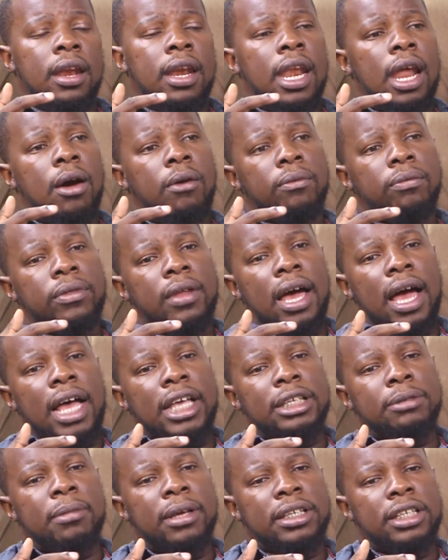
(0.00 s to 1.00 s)
Now,
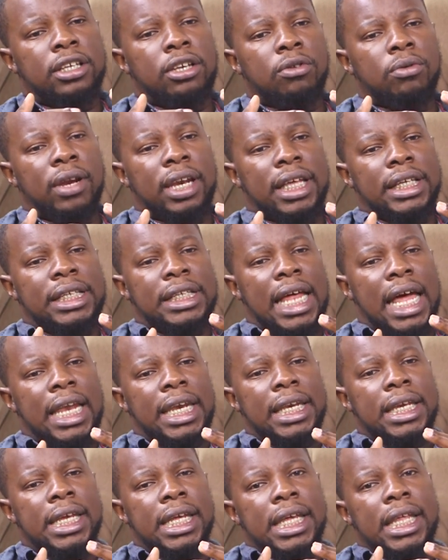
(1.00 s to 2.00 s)
husbands need to
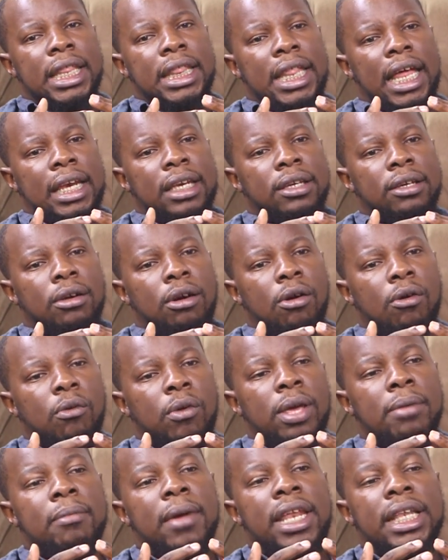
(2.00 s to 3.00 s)
understand that
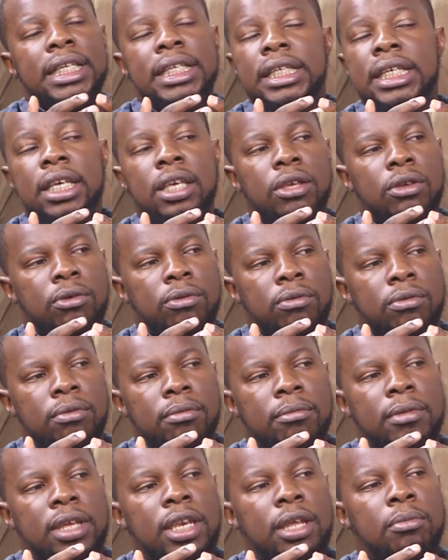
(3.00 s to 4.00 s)
women see you
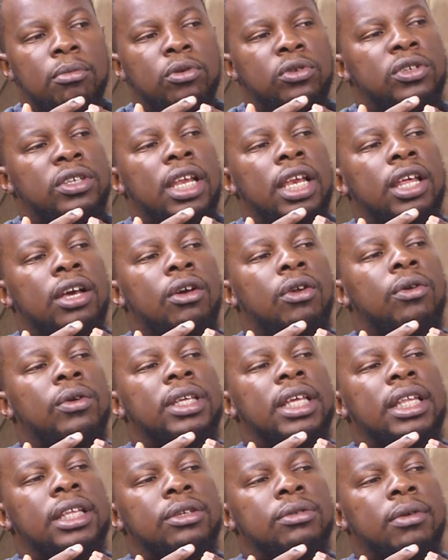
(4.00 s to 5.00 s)
being emotionally
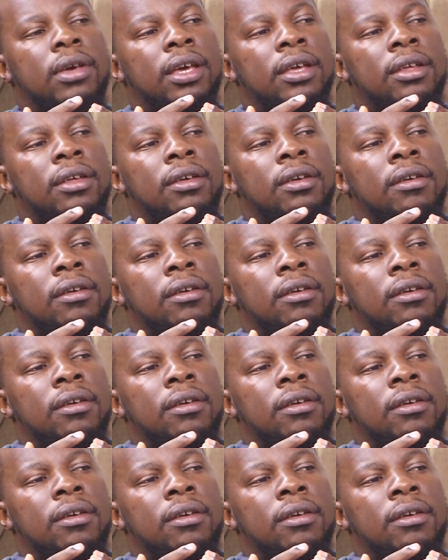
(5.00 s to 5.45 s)
close elsewhere.